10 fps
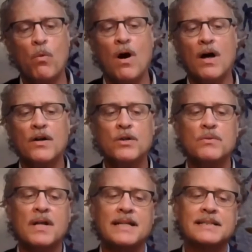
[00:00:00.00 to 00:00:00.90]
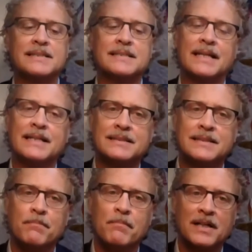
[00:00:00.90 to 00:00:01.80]
water unites things
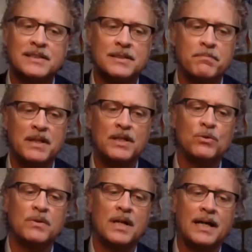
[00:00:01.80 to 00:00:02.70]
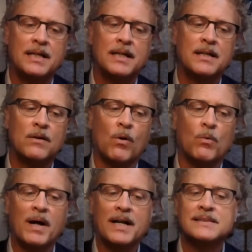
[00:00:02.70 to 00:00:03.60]
that must be united,
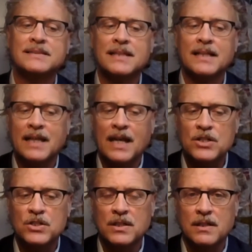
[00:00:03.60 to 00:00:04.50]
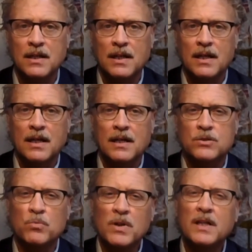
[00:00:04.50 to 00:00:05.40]
or reconciliation.
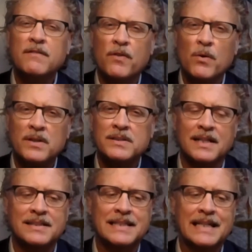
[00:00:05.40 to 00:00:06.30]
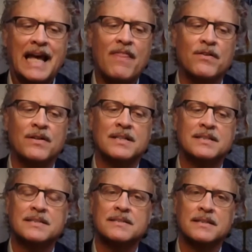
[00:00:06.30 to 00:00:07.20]
It's really focused on
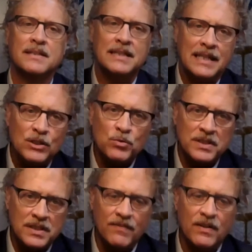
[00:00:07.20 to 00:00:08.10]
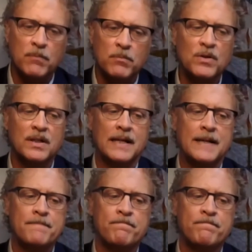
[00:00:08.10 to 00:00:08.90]
togetherness in the interest of the community.